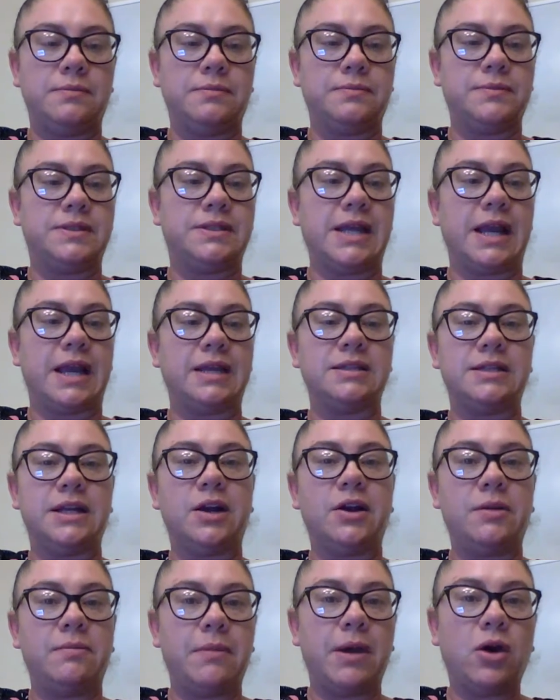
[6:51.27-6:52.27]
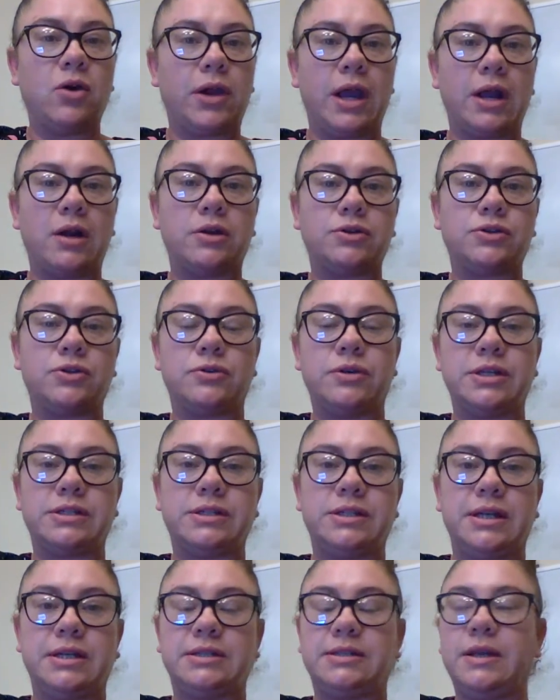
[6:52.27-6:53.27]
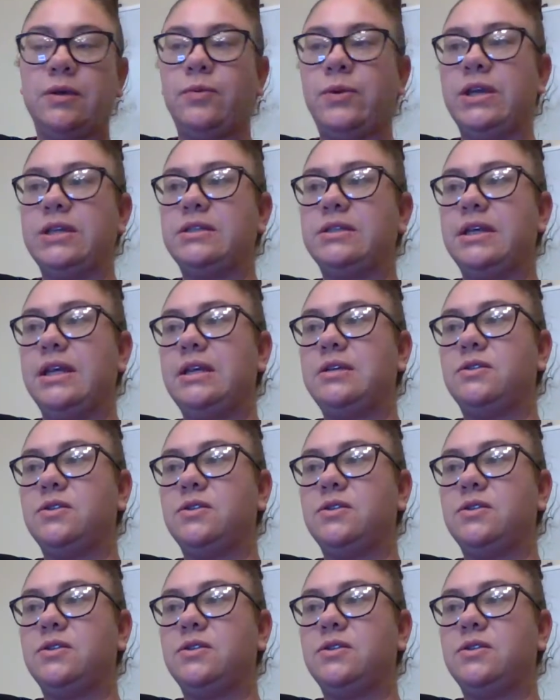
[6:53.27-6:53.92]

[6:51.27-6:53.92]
secondary male characteristics that we see.